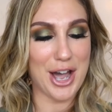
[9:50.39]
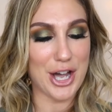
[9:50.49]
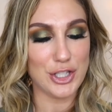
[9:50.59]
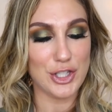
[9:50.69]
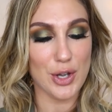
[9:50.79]

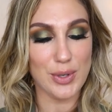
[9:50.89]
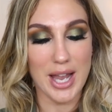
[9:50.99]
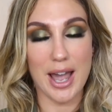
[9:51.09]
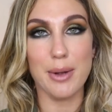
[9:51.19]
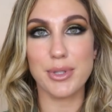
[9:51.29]
Uh, so
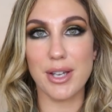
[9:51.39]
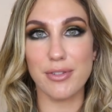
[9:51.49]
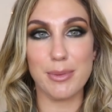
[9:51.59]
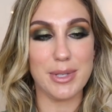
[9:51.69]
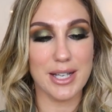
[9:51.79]
yeah, I will
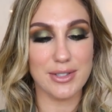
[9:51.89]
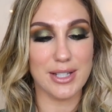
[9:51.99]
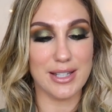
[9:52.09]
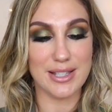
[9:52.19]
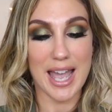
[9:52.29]
definitely be
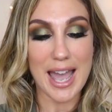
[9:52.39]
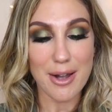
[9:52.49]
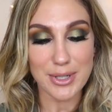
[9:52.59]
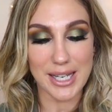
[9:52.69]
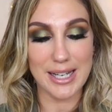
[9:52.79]
testing this
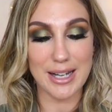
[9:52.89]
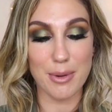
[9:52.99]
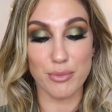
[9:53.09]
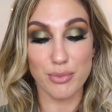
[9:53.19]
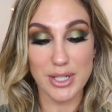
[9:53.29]
out, and
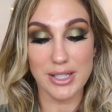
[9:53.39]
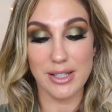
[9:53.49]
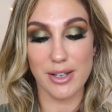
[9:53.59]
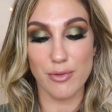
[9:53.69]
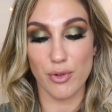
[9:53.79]
I'm really
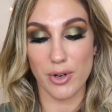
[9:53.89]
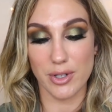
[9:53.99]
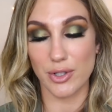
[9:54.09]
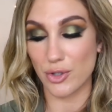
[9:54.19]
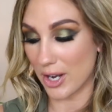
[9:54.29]
looking
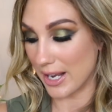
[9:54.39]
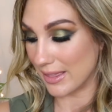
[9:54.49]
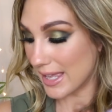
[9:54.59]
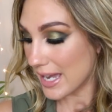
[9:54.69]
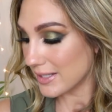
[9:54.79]
forward to
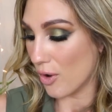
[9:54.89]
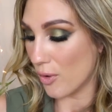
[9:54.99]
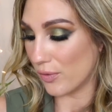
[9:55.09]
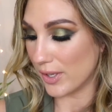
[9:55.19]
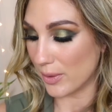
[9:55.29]
trying that.
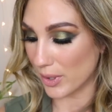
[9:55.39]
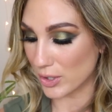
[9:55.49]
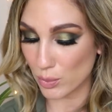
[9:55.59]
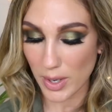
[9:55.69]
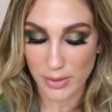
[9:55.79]
Hopefully it
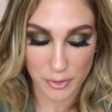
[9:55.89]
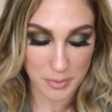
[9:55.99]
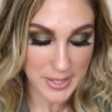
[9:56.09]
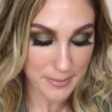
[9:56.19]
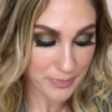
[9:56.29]
works well for
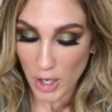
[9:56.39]
me.